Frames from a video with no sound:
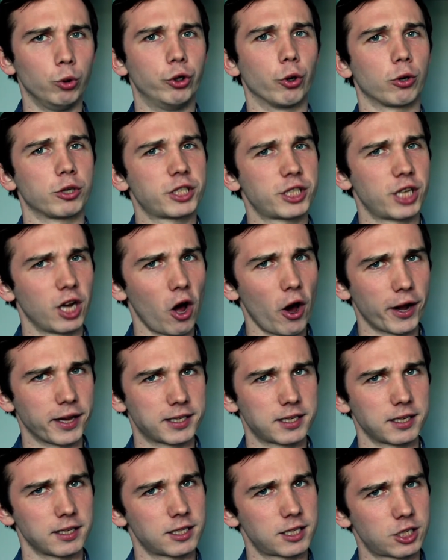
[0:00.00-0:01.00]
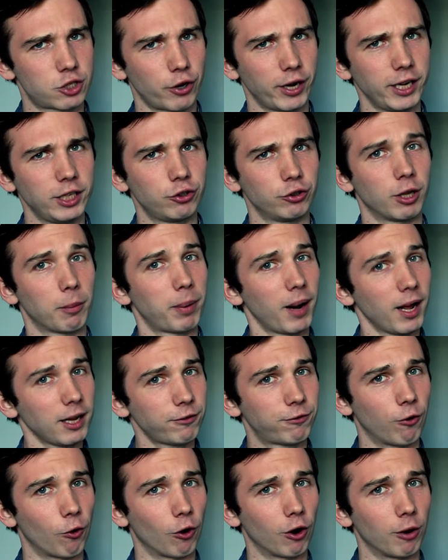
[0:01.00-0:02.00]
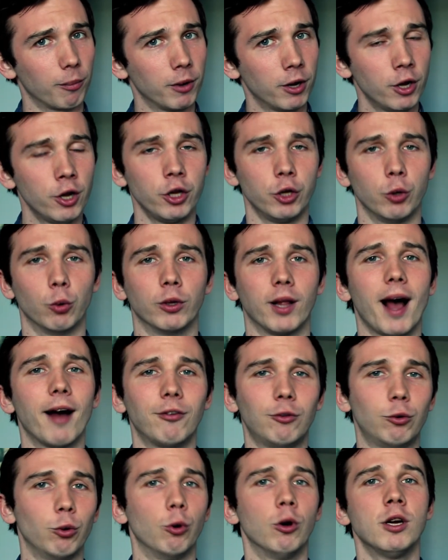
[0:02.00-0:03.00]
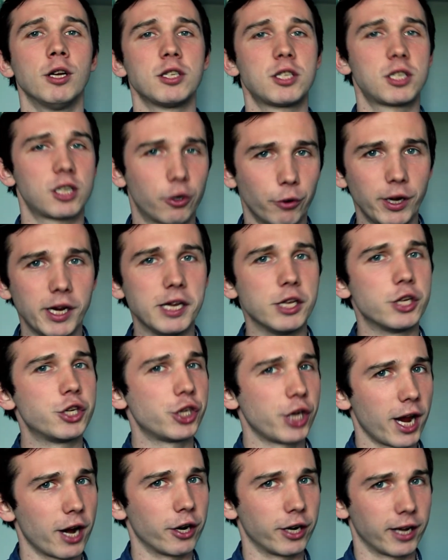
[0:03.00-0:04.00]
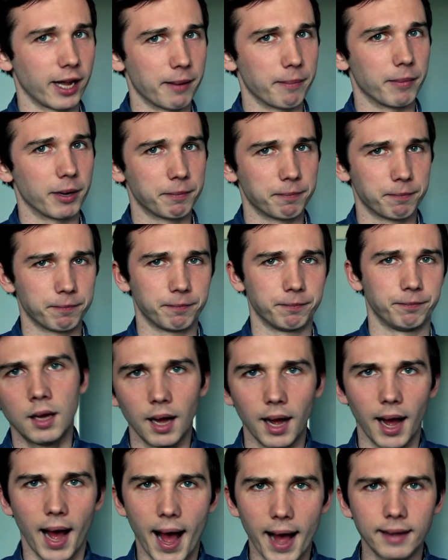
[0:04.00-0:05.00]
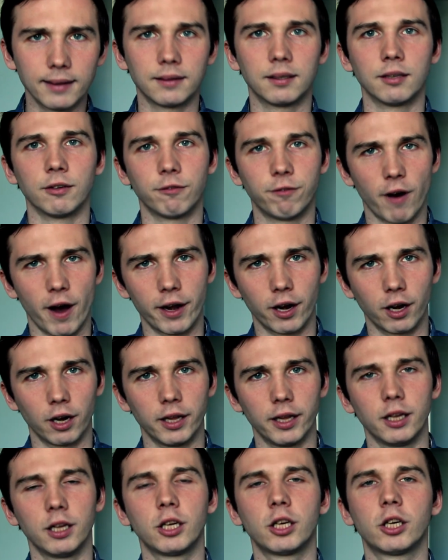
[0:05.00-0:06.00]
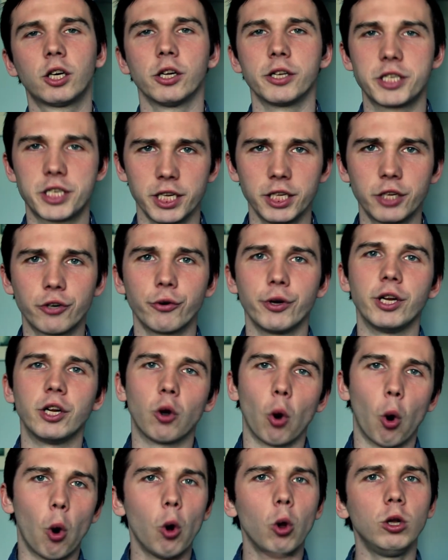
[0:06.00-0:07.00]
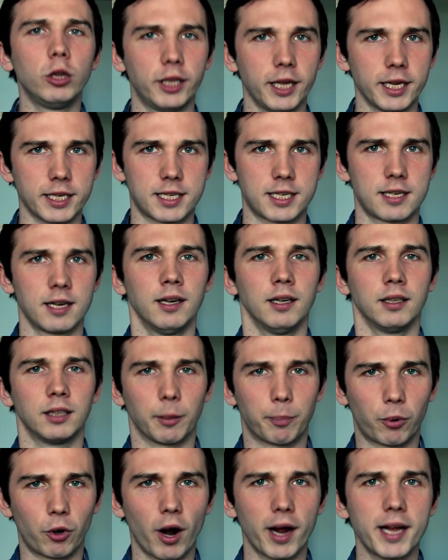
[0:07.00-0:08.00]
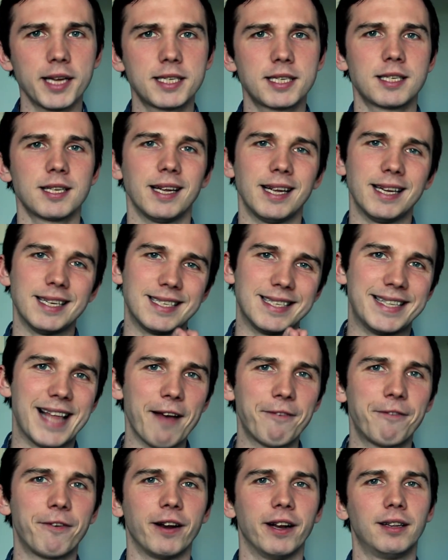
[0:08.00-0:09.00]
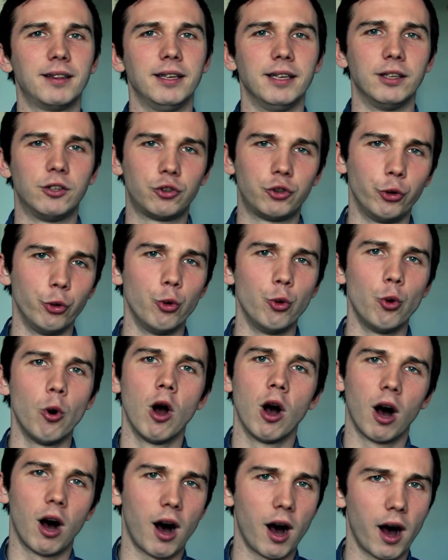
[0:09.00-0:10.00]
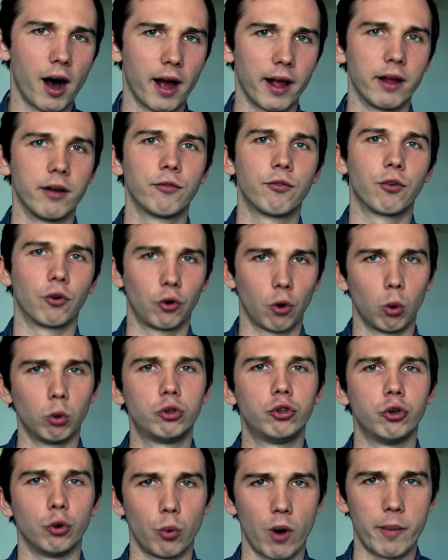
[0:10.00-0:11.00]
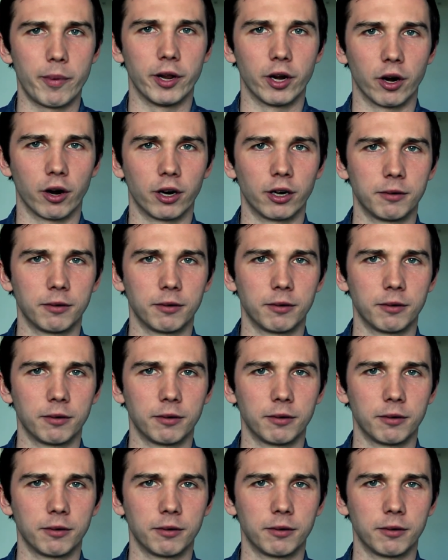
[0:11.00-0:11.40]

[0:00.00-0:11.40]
your slides straight to the platform. You would have to screen share them. And finally, considering all this, the price is definitely too high for GoToWebinar.